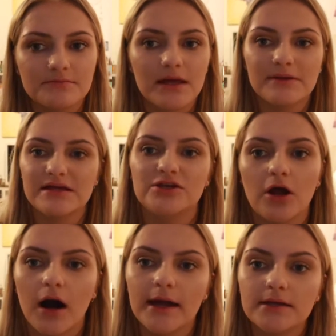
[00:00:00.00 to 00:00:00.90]
maybe
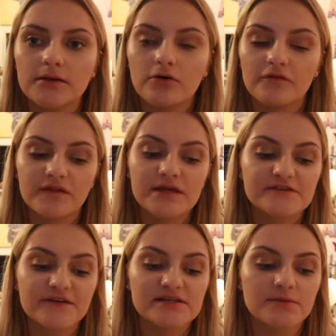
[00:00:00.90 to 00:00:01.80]
nine of
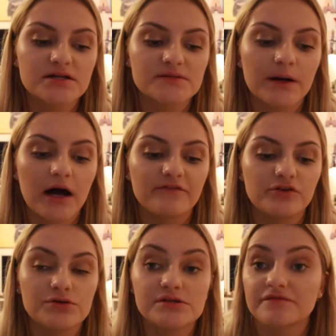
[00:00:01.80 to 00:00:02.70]
these face masks, but I've
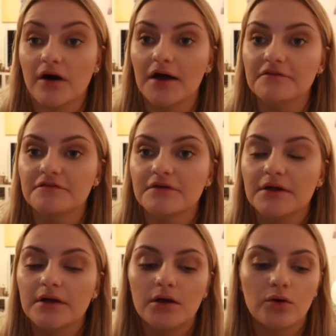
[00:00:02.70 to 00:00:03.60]
used five
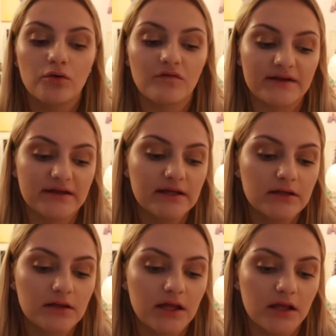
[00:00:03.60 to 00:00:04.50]

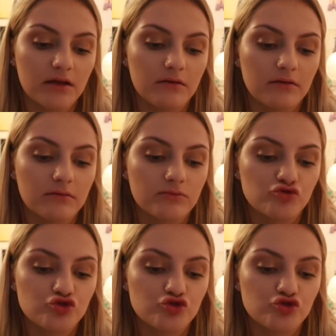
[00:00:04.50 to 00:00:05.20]
already in